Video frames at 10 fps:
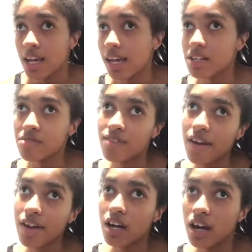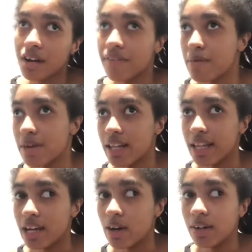It is very hard for me to
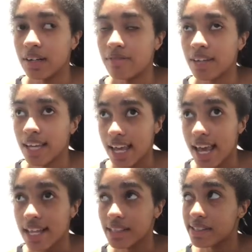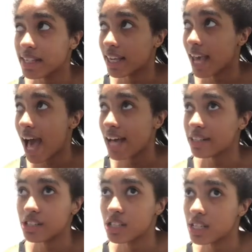let go of kittens, cats.
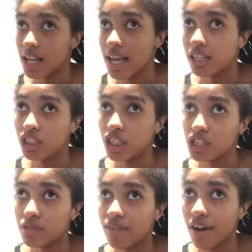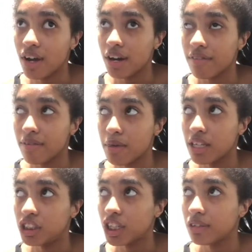It's just very hard for me
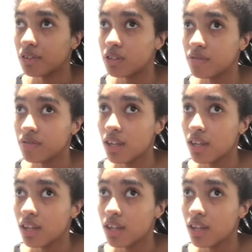in general.